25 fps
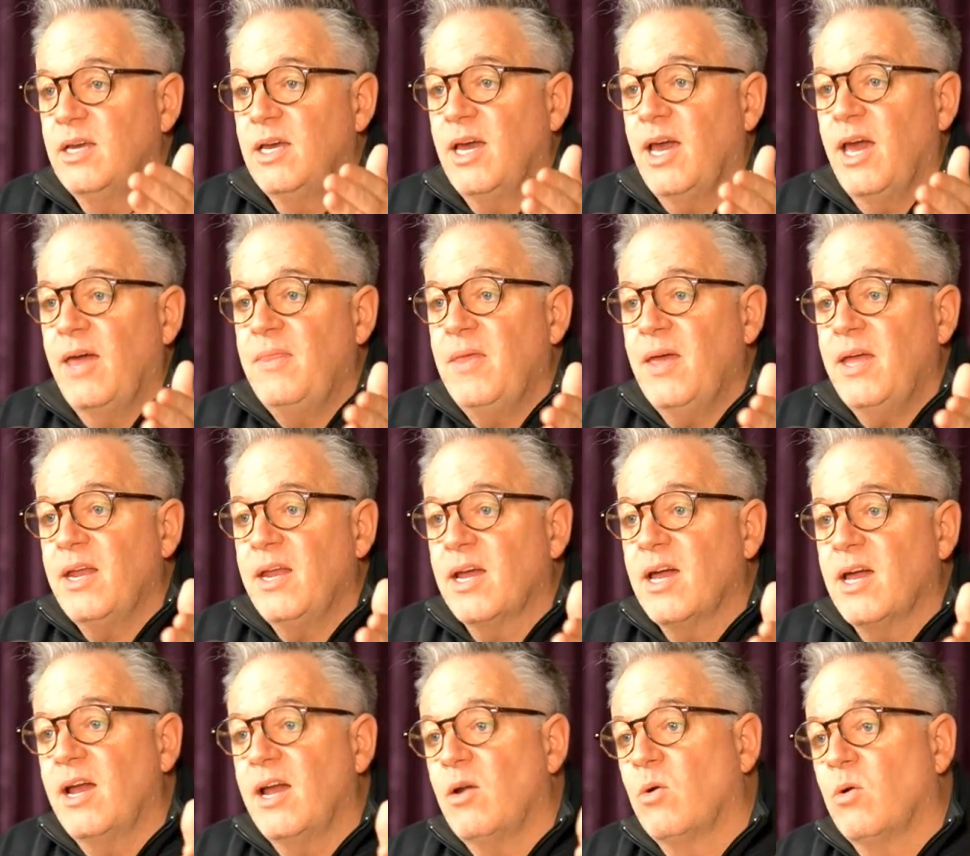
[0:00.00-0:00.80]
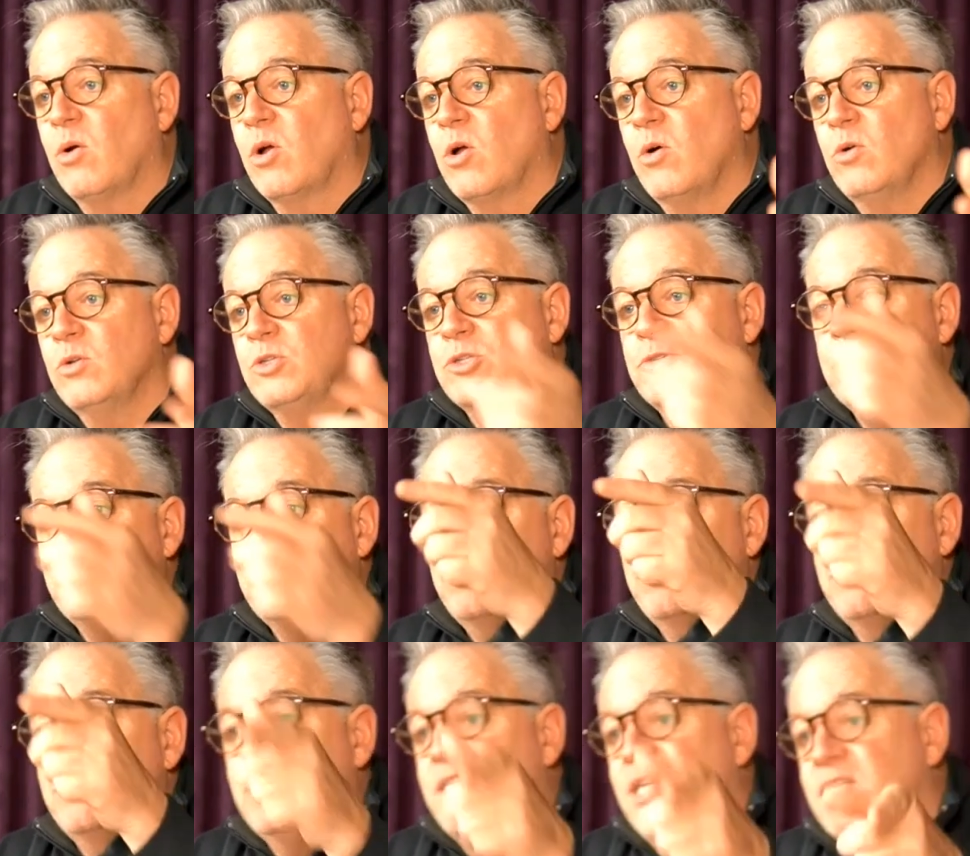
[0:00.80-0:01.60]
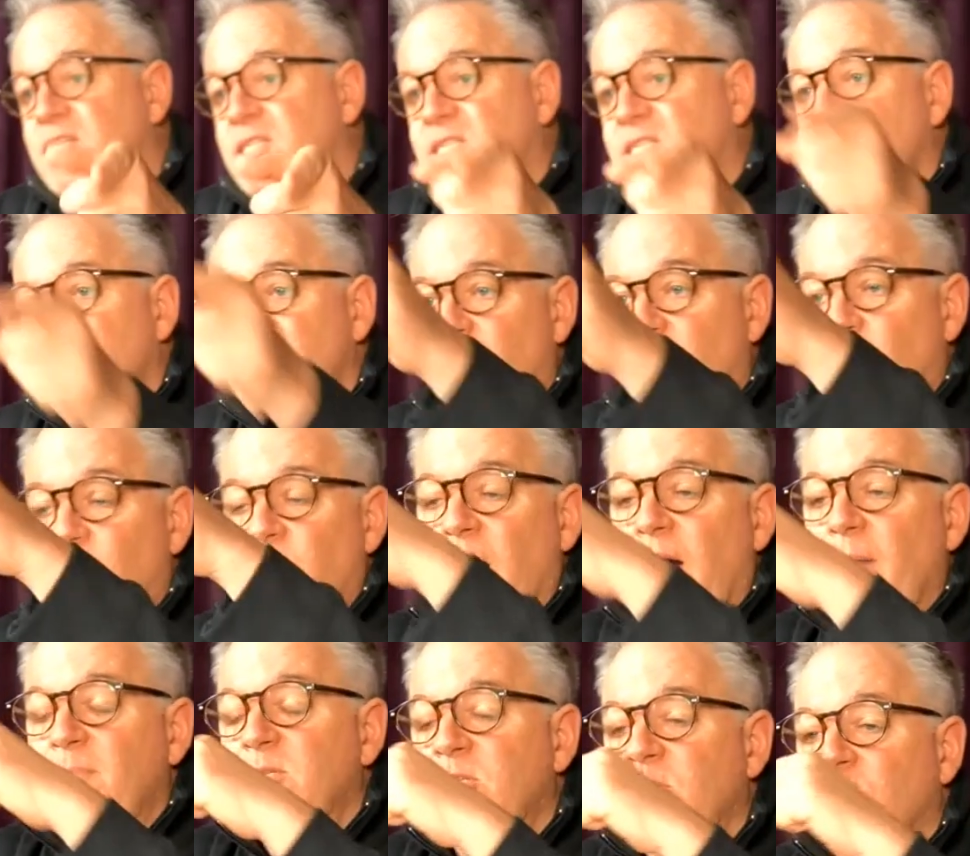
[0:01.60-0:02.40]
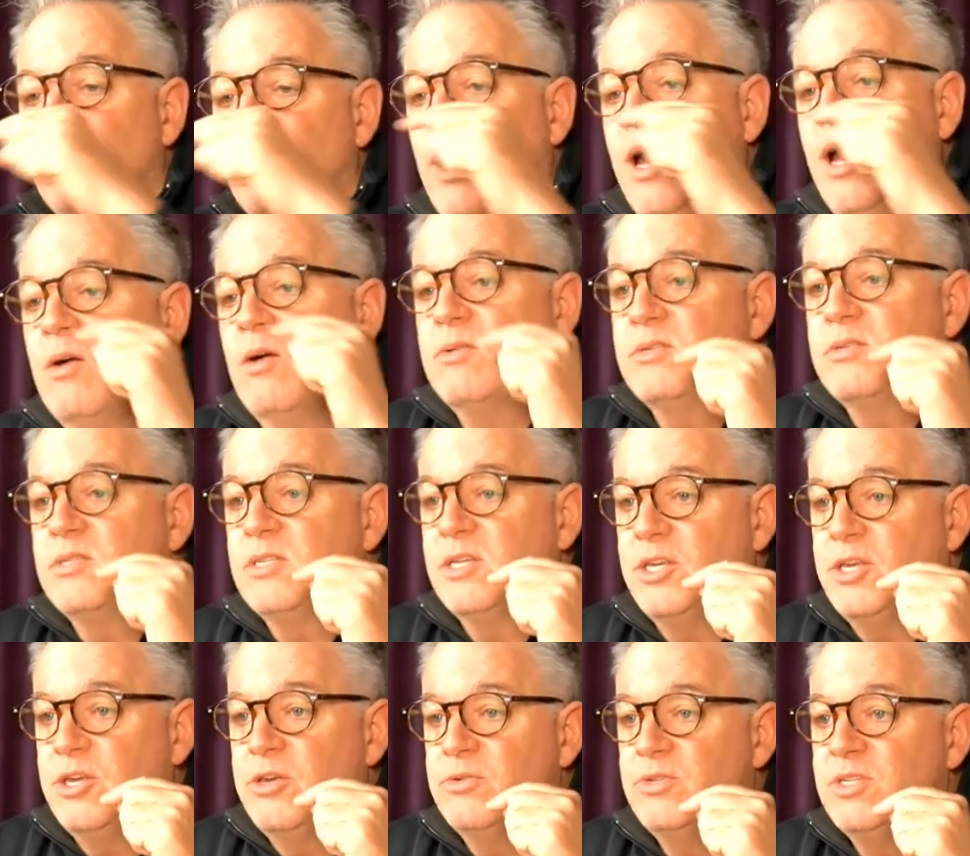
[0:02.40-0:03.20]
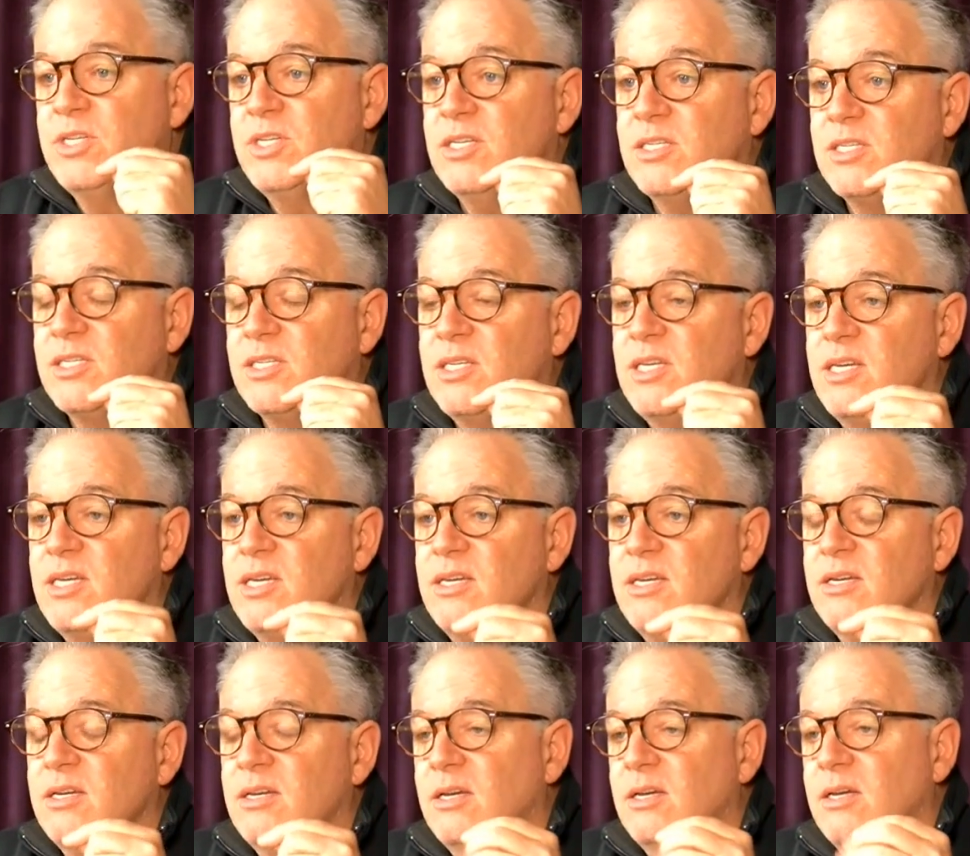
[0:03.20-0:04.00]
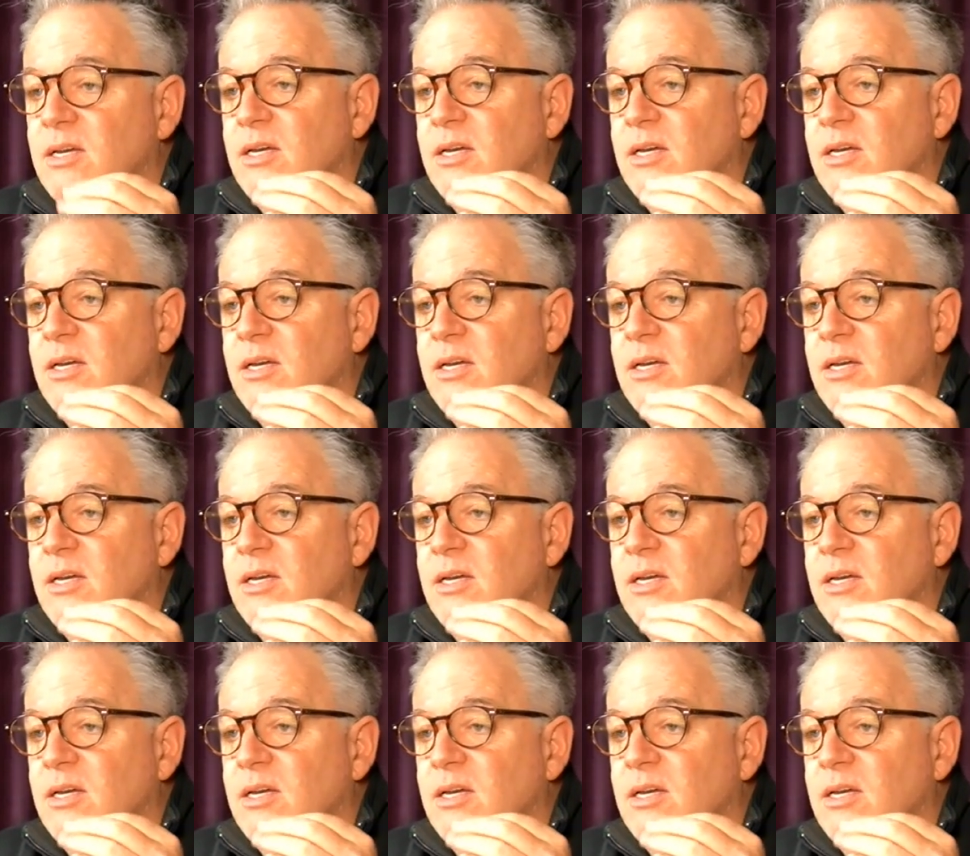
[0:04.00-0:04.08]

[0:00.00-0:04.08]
And then it kind of goes through UCSD and wraps around to UTC.